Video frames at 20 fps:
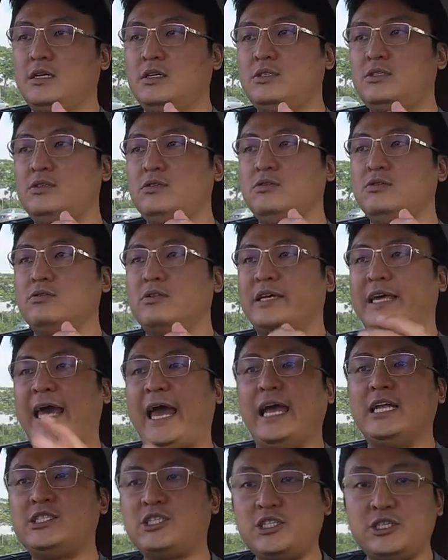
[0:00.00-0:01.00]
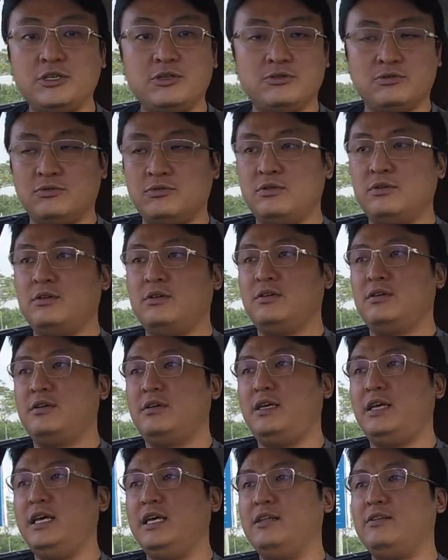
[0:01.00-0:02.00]
to catch you
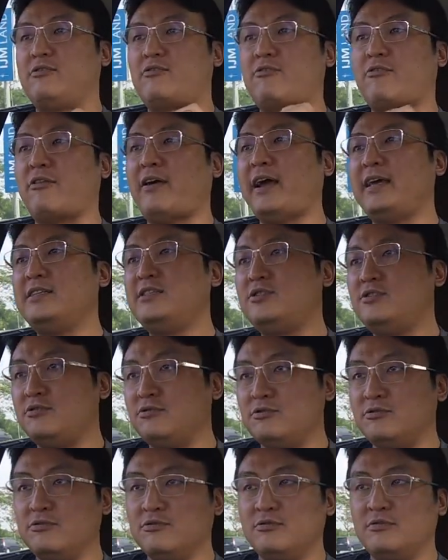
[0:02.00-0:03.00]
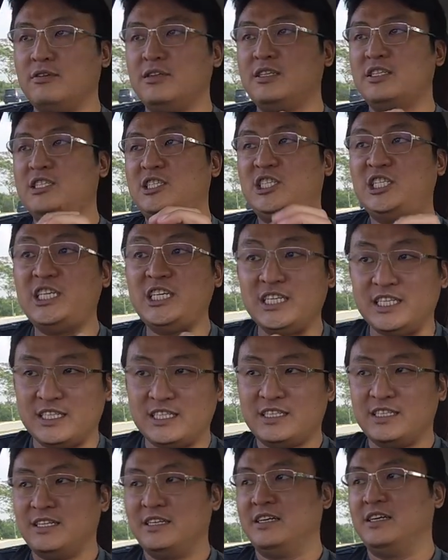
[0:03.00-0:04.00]
in trying to cheat
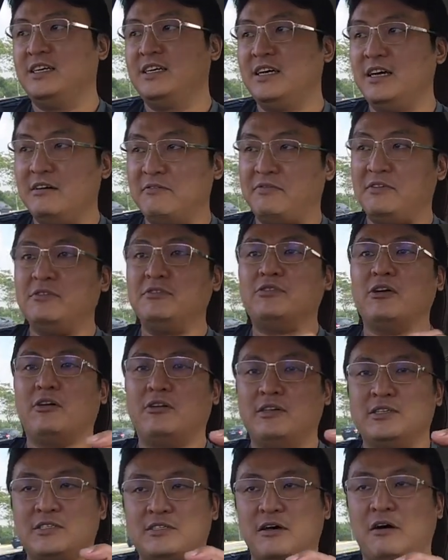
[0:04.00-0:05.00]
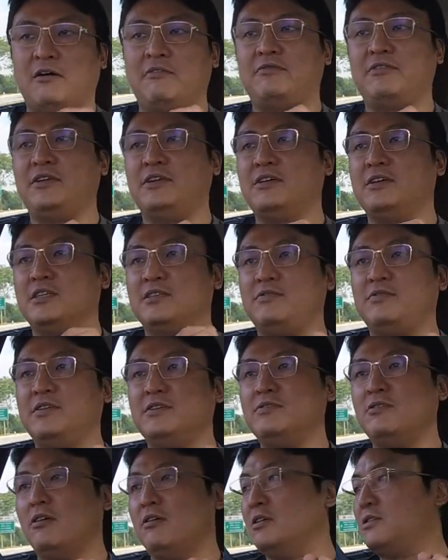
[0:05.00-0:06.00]
a few dollars off here, a few
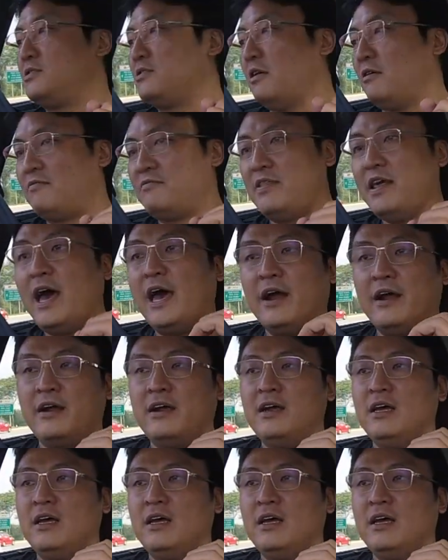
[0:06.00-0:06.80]
dollars off there.